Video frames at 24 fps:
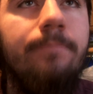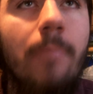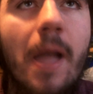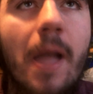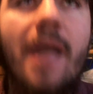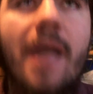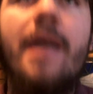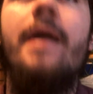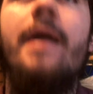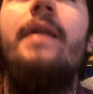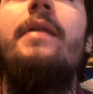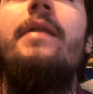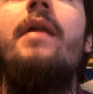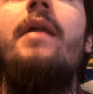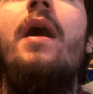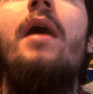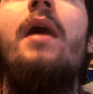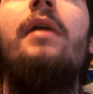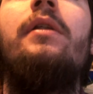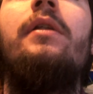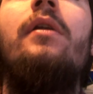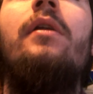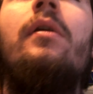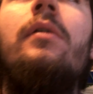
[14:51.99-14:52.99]
And
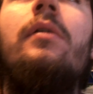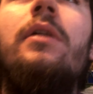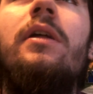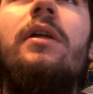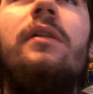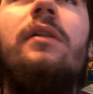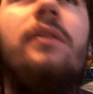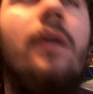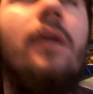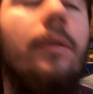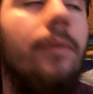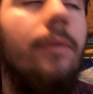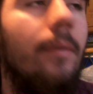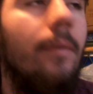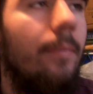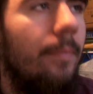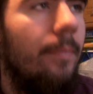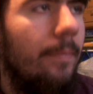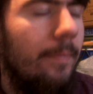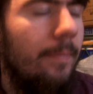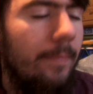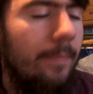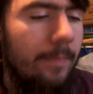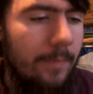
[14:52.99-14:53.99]
I noticed
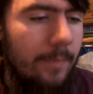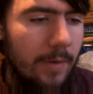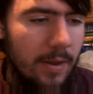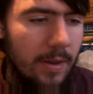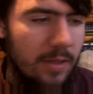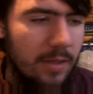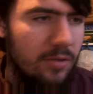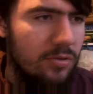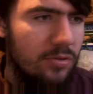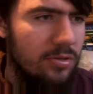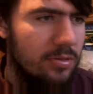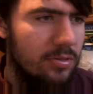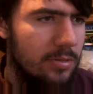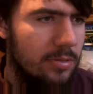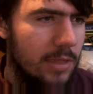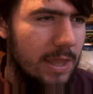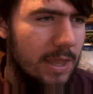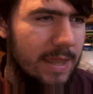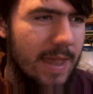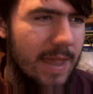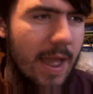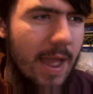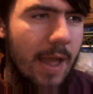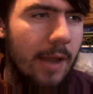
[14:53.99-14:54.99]
it
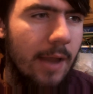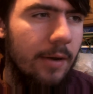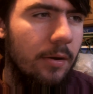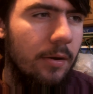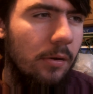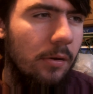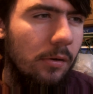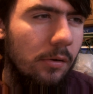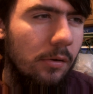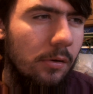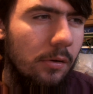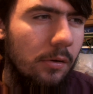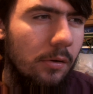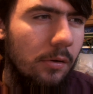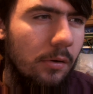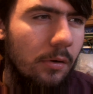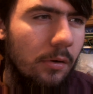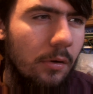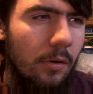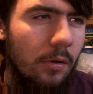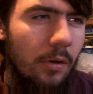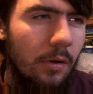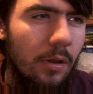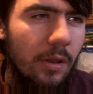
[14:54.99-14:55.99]
said
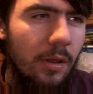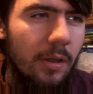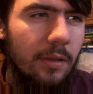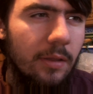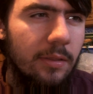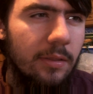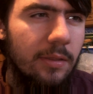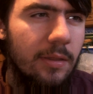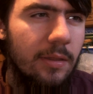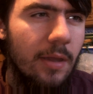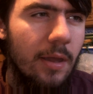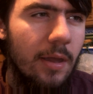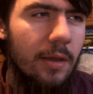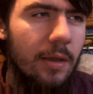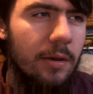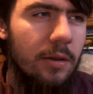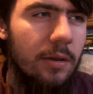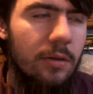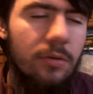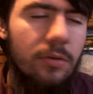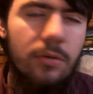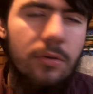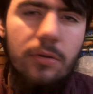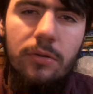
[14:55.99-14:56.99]

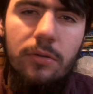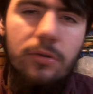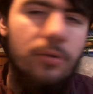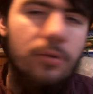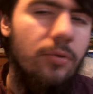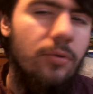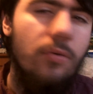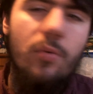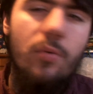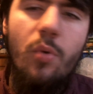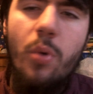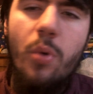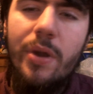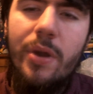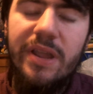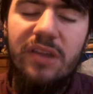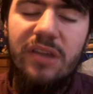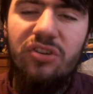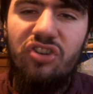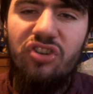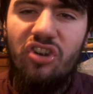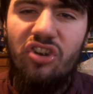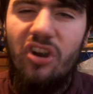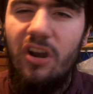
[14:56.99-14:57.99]
it could do
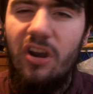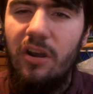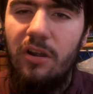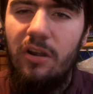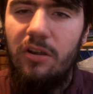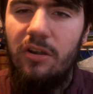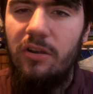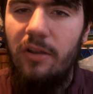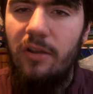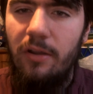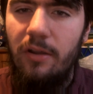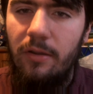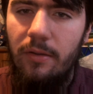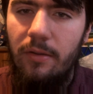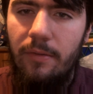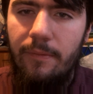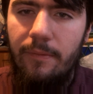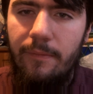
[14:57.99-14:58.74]
quick charging.